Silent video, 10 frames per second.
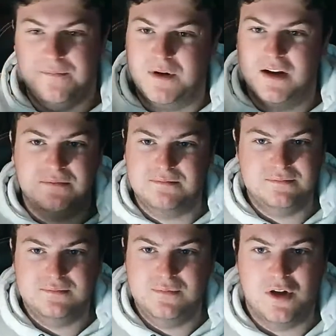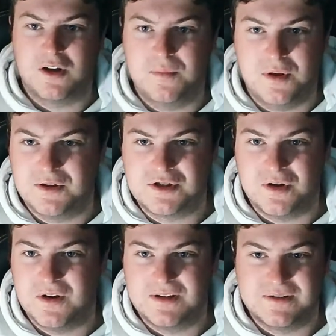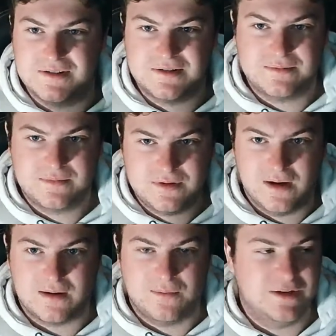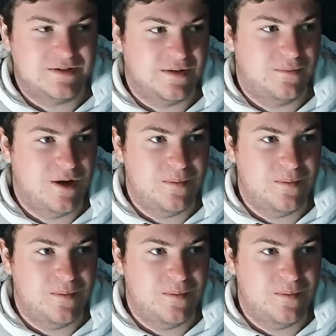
but I'm not going to bother showing because it's tucked away somewhere.